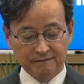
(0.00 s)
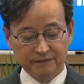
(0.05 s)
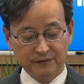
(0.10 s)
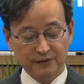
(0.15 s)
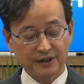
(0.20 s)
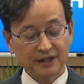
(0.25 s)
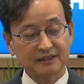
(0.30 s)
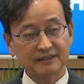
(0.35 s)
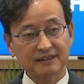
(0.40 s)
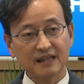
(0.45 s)

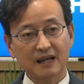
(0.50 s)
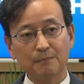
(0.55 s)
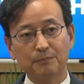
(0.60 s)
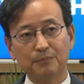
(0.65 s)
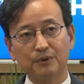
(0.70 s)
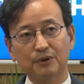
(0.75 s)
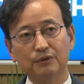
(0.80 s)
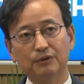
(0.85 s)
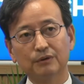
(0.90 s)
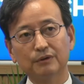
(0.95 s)
For
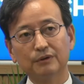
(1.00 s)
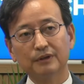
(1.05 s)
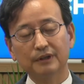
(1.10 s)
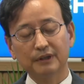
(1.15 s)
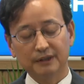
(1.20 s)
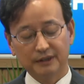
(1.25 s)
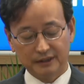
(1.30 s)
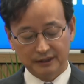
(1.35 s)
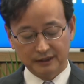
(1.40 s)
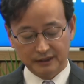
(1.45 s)
example,
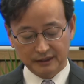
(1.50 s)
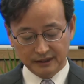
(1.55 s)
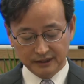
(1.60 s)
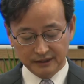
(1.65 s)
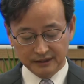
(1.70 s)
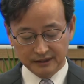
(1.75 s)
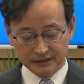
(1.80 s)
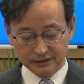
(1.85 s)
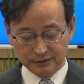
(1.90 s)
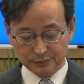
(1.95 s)

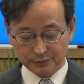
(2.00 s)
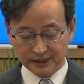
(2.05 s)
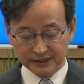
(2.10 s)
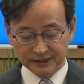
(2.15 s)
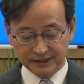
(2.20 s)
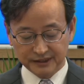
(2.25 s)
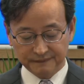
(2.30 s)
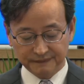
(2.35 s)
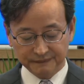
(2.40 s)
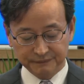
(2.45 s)
in
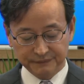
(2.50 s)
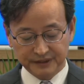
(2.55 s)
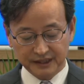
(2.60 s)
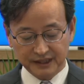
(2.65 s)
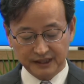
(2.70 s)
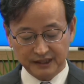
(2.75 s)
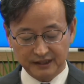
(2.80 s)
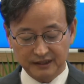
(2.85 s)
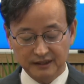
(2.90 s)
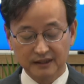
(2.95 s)

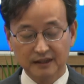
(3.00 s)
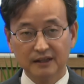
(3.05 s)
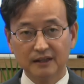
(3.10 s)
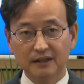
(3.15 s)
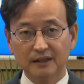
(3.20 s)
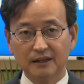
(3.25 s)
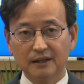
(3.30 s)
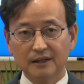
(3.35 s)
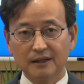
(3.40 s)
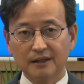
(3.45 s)
2015,
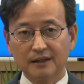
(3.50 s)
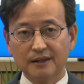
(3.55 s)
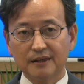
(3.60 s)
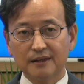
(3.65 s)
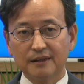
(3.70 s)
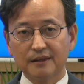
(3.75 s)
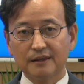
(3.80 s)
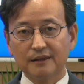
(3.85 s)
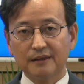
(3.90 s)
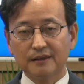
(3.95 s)

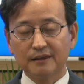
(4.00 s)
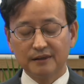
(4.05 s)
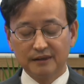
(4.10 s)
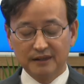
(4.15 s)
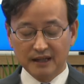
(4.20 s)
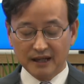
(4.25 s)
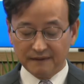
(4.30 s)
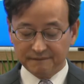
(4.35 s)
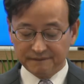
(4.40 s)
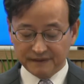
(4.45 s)

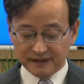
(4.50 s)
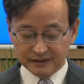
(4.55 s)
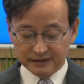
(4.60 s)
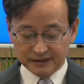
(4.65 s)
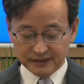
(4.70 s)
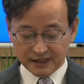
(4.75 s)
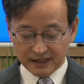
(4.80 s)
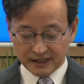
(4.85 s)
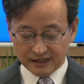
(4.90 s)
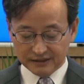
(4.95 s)
the
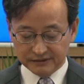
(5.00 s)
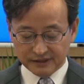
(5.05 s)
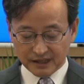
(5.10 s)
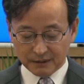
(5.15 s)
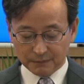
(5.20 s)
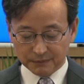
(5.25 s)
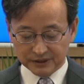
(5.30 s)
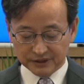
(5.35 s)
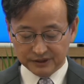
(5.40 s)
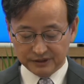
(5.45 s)
FSA
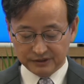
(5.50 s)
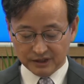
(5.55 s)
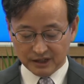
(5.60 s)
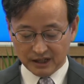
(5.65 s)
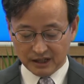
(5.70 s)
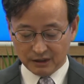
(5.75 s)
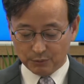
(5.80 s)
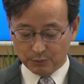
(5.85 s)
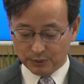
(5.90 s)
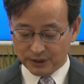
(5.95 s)
established
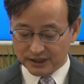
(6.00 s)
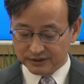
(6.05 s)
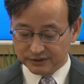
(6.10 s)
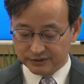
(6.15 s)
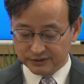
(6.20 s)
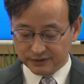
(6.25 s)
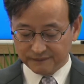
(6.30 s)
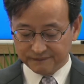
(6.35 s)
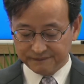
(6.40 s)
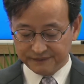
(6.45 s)
a
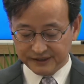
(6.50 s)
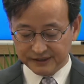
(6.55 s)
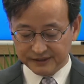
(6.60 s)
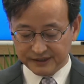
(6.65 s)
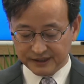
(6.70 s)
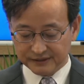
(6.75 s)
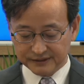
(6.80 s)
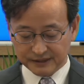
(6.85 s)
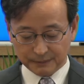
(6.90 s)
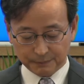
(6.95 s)
one-stop
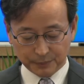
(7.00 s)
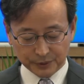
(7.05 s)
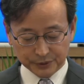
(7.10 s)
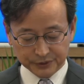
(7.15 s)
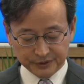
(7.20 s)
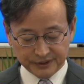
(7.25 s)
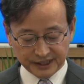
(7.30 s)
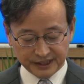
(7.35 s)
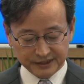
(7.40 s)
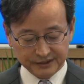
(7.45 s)
FinTech
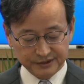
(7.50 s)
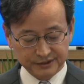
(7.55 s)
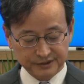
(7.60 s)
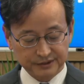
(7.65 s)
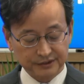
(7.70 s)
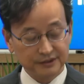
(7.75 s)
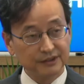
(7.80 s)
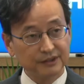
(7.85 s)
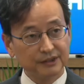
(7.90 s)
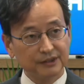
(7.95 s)
support desk
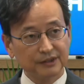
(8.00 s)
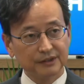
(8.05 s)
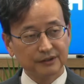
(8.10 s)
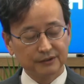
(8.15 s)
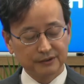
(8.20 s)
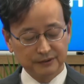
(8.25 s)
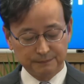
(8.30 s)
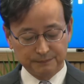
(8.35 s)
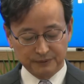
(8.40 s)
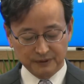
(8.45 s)

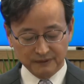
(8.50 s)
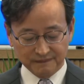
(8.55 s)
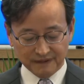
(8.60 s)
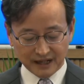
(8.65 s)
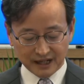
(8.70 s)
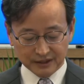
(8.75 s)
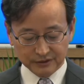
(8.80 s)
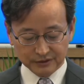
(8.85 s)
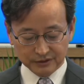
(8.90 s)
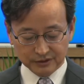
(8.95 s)
to
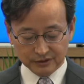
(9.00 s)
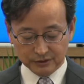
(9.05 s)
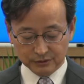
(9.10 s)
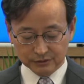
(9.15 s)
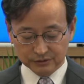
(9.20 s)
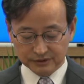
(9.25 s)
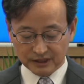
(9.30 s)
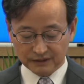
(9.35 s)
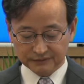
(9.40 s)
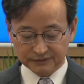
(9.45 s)
provide
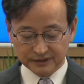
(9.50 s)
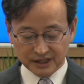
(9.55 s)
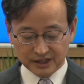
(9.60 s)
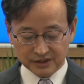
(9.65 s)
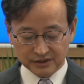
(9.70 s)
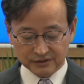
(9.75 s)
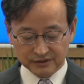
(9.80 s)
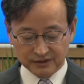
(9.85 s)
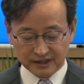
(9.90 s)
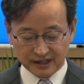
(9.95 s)

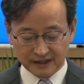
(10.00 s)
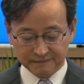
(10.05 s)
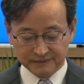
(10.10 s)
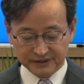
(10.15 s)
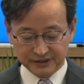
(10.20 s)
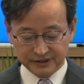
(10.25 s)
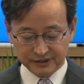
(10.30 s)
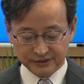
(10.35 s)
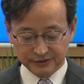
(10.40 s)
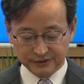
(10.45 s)
consultation
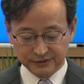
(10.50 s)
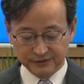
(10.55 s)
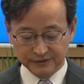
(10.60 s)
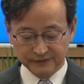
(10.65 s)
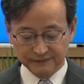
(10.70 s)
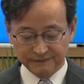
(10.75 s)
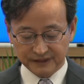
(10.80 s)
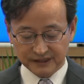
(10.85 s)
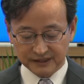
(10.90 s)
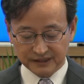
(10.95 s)
services
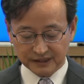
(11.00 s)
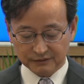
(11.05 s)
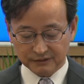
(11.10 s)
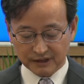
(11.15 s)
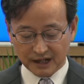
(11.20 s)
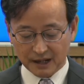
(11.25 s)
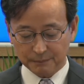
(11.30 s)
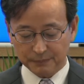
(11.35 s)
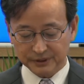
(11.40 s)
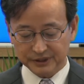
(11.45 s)
to
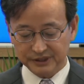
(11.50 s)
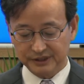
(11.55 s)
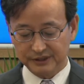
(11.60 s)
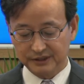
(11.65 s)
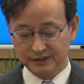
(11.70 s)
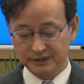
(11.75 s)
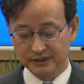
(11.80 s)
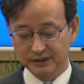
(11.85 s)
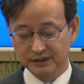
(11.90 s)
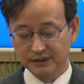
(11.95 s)
FinTech
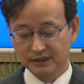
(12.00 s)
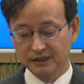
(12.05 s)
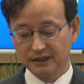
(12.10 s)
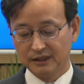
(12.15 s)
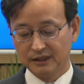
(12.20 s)
companies.